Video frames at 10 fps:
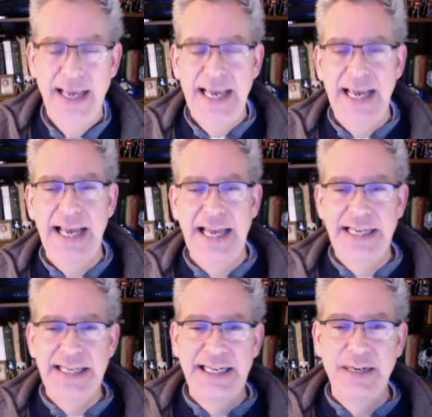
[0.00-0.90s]

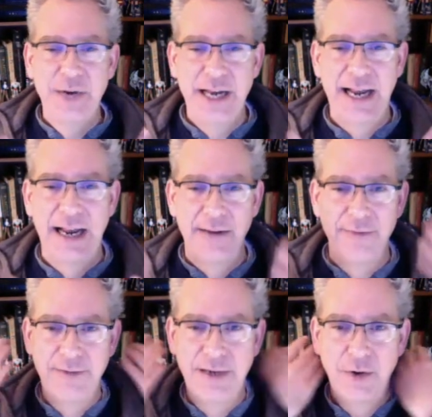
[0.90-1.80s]
and he would
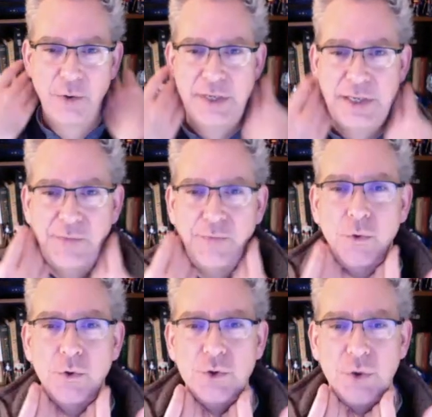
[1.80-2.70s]
have not only his
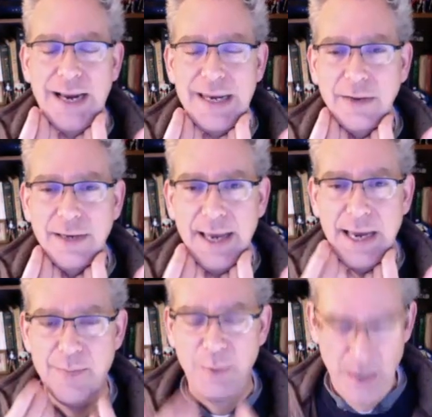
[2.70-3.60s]
full Dracula
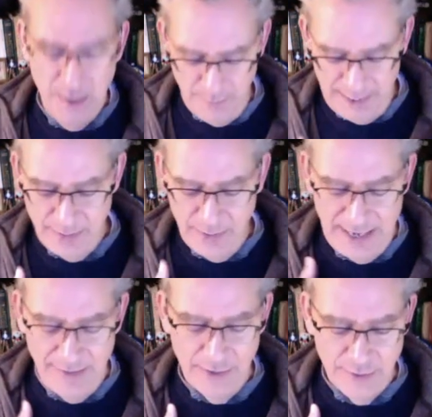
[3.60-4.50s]
cape, but he would
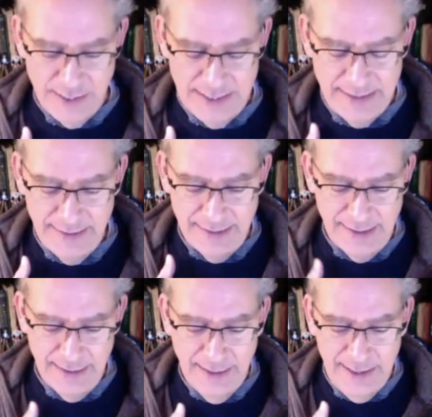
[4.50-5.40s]
have underneath
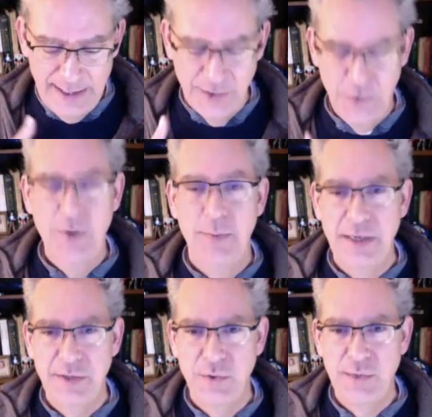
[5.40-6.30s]
then his
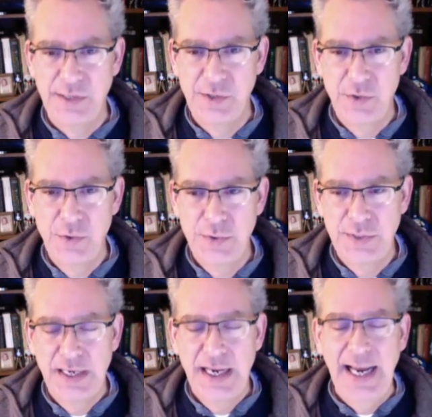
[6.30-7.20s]
three-piece tweed
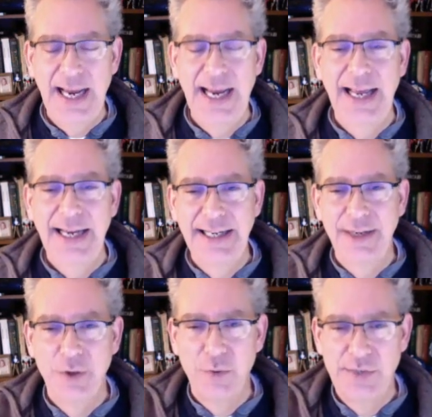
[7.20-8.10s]
suit, and he
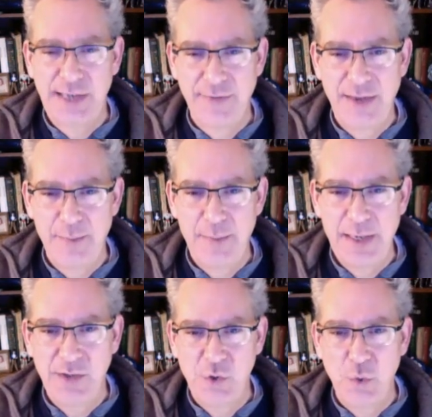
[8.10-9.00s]
would always have that
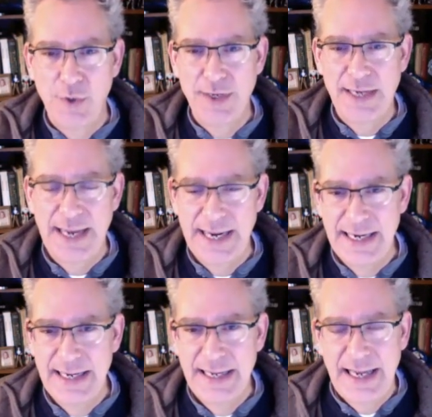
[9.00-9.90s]
big sword
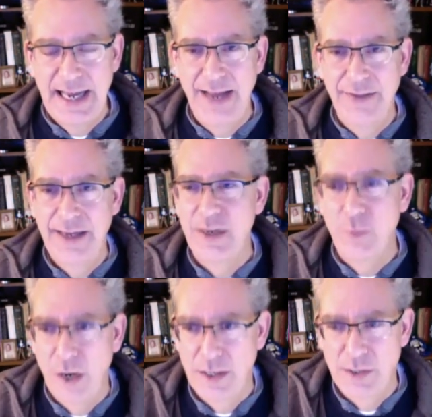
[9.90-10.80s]
cane uh, that he
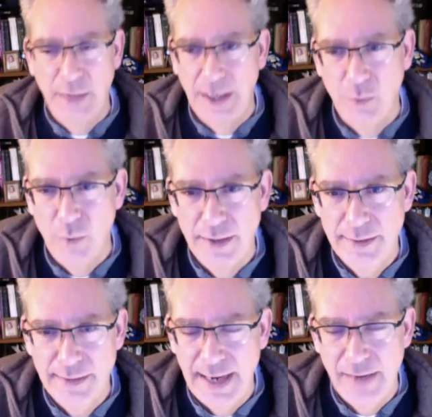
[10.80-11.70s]
walked around
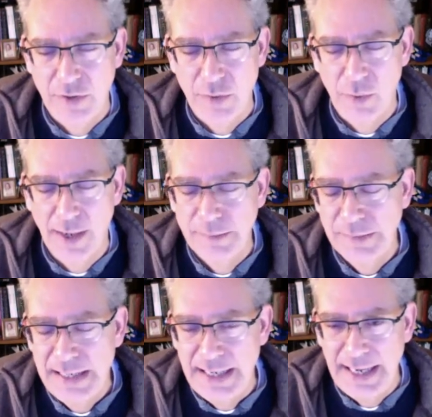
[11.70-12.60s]
with everywhere.
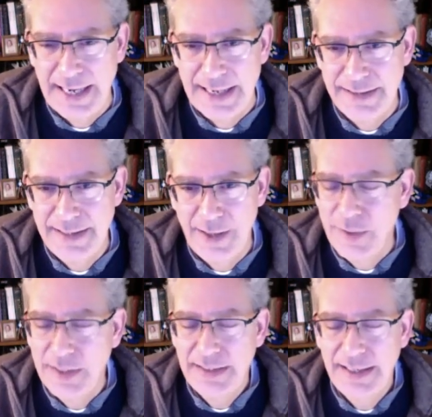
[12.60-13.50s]
And you know,
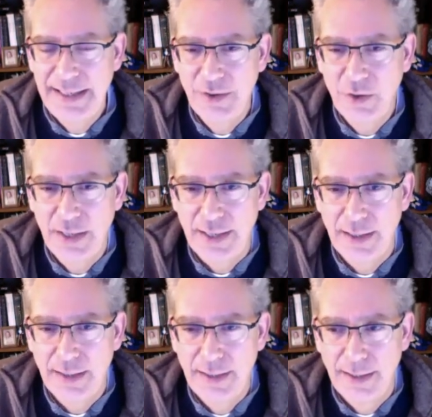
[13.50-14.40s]
he, he looked like
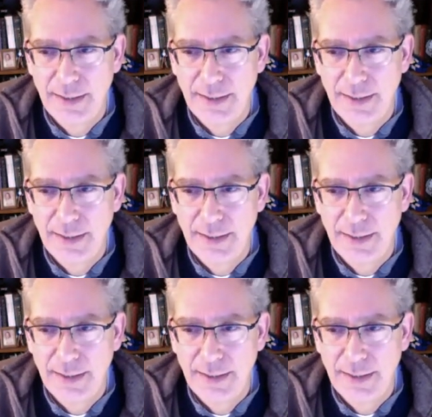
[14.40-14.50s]
a, a